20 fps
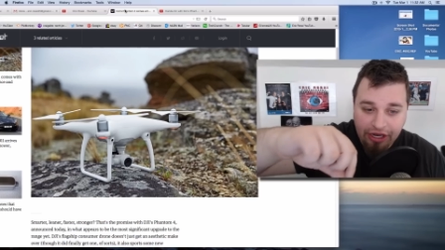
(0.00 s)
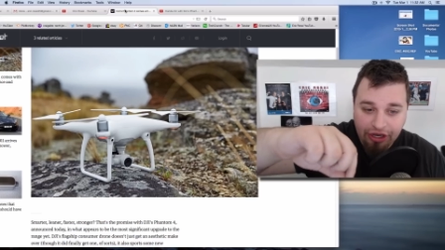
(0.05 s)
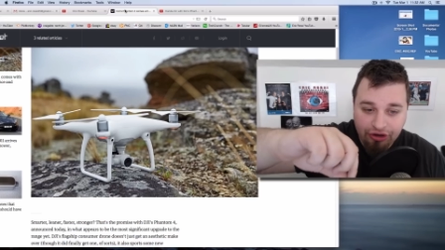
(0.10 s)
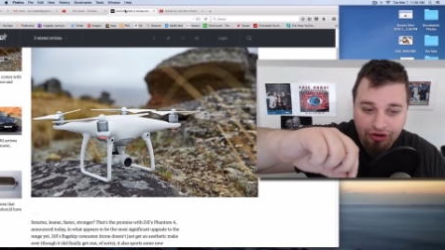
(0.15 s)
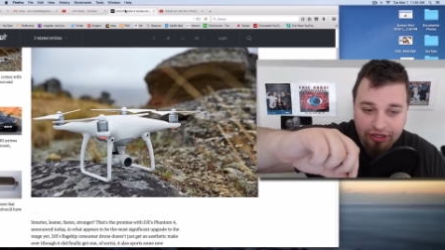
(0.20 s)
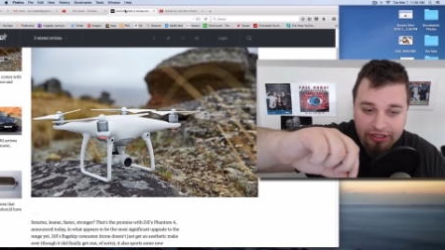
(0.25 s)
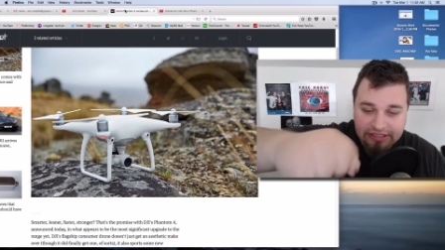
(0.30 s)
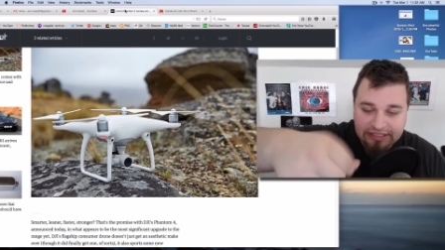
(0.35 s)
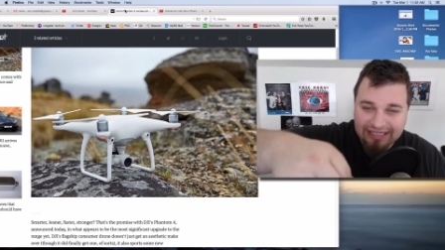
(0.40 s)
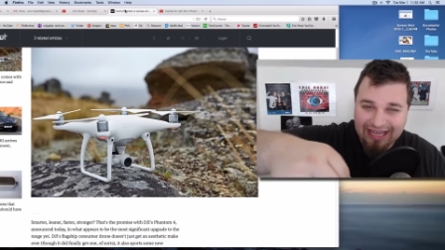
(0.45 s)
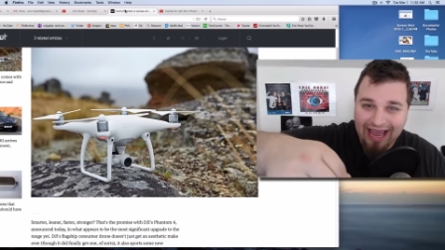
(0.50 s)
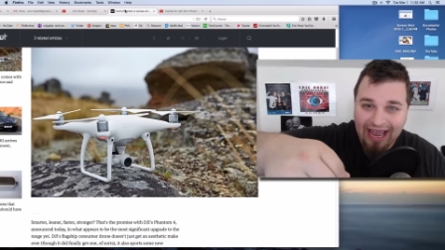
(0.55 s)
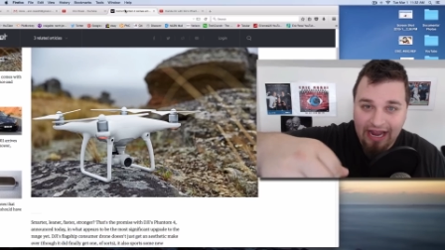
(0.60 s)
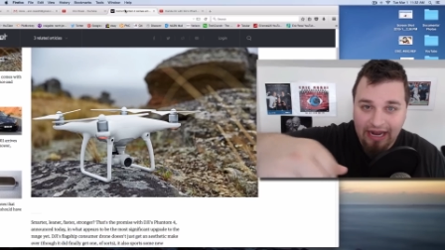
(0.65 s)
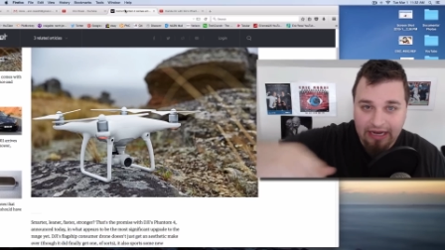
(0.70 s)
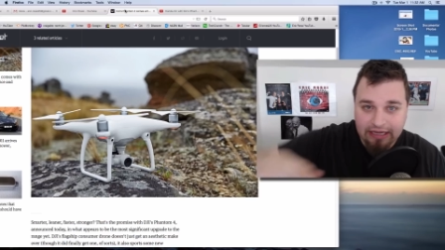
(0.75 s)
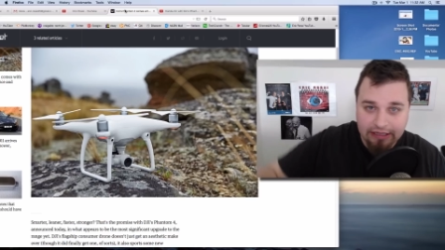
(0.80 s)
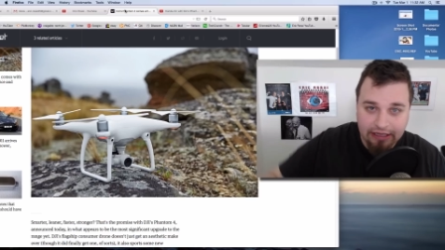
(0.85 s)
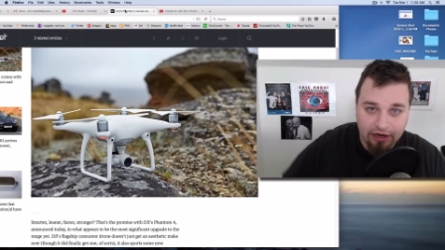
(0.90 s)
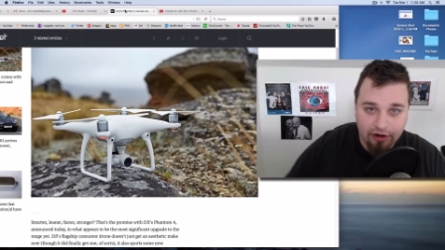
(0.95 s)
you just
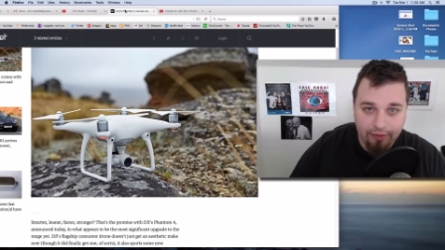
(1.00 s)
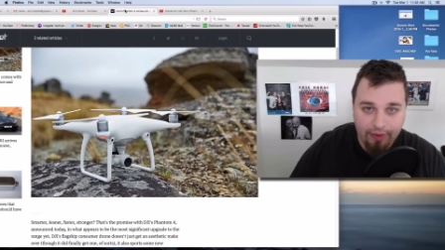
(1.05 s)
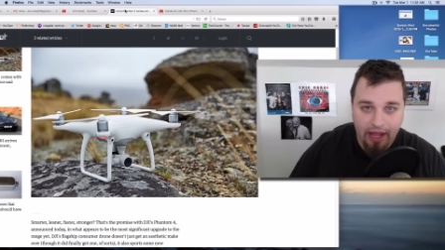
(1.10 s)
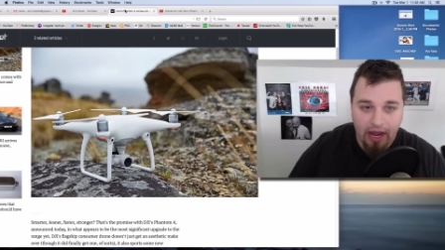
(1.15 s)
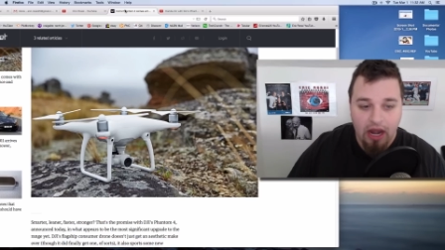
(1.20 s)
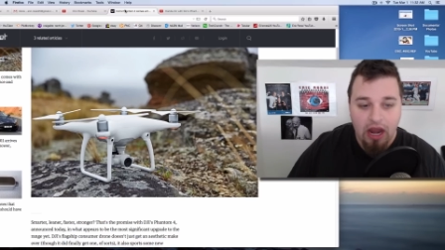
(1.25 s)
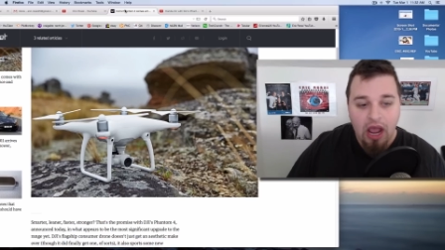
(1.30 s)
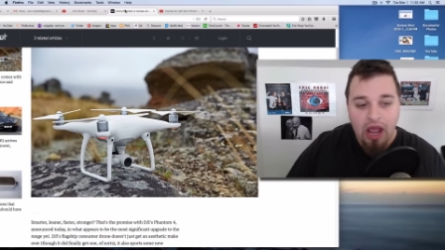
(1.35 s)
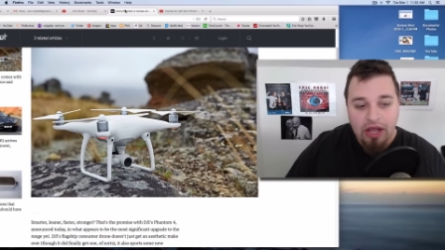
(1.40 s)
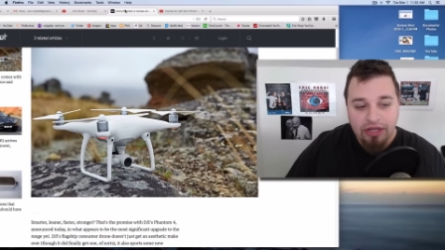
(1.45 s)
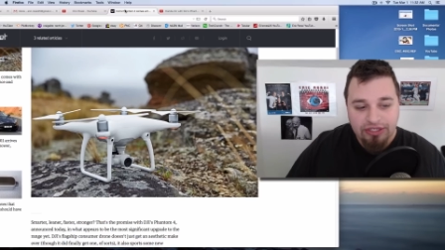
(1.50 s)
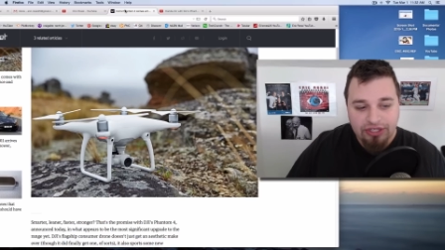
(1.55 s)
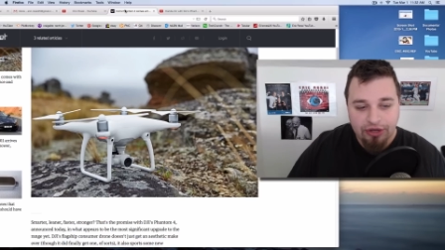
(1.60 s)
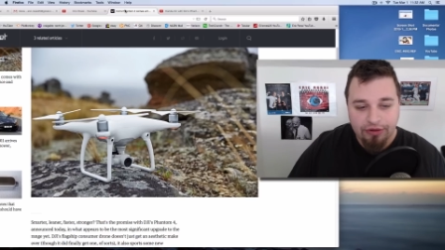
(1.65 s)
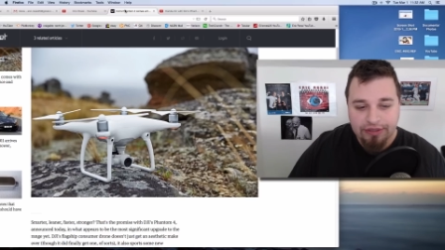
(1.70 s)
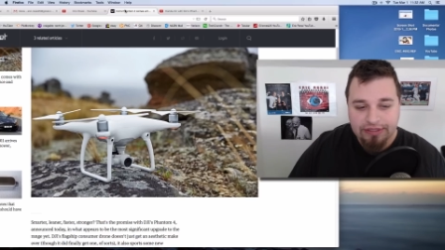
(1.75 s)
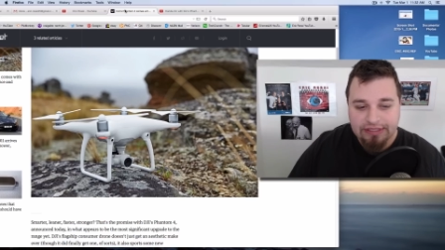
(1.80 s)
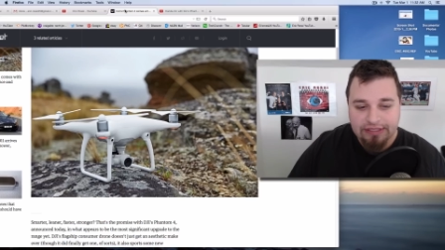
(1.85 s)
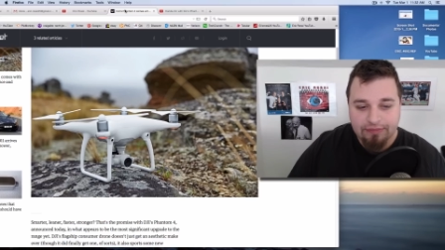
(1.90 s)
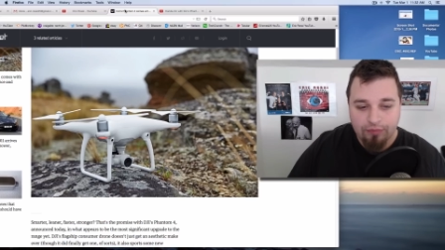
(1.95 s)
tighten a little bit.
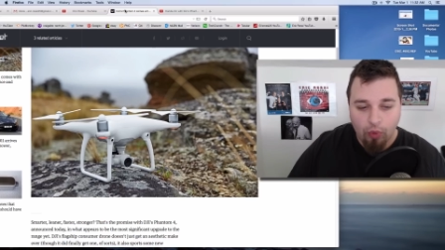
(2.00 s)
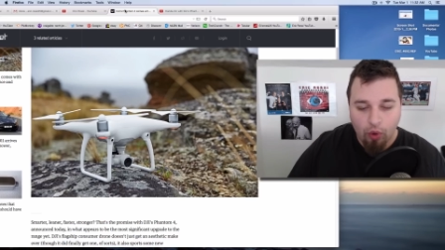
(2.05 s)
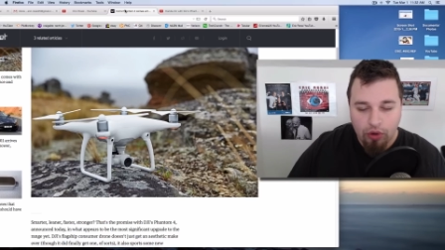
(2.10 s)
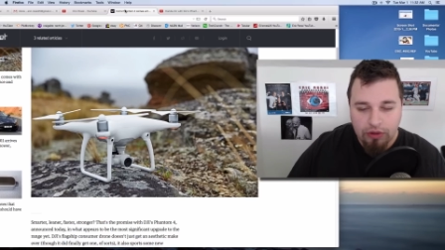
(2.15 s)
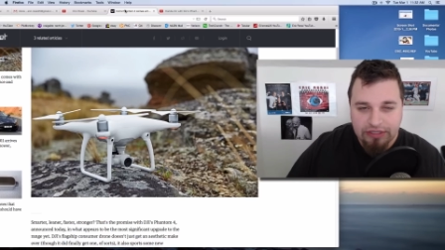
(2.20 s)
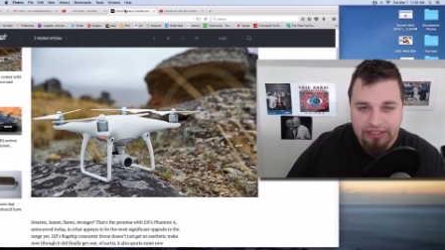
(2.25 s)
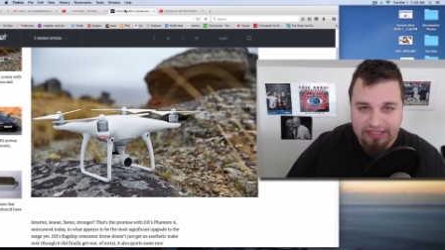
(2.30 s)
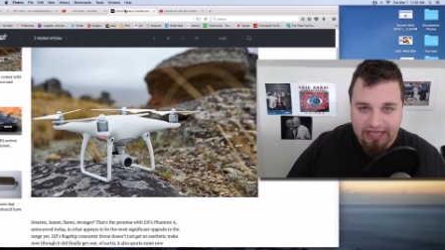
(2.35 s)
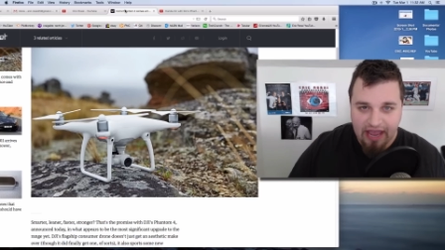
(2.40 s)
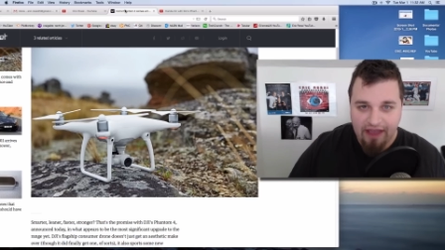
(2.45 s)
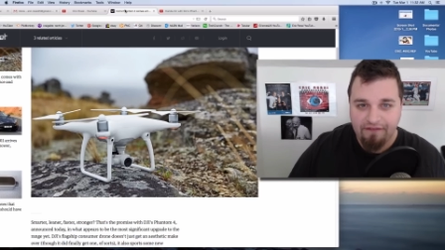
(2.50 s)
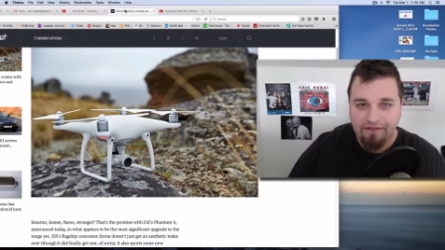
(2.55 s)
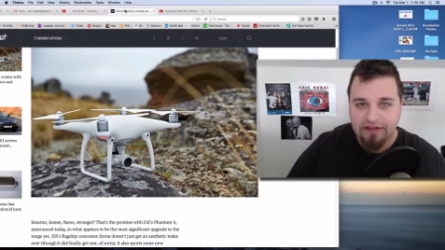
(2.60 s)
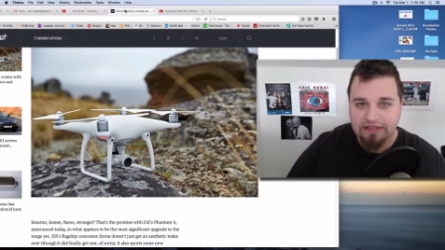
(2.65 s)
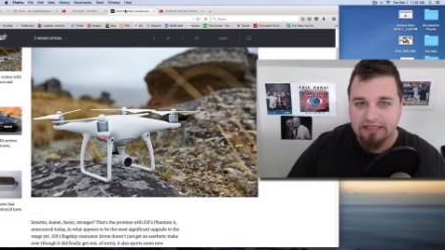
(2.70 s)
So it's more safe,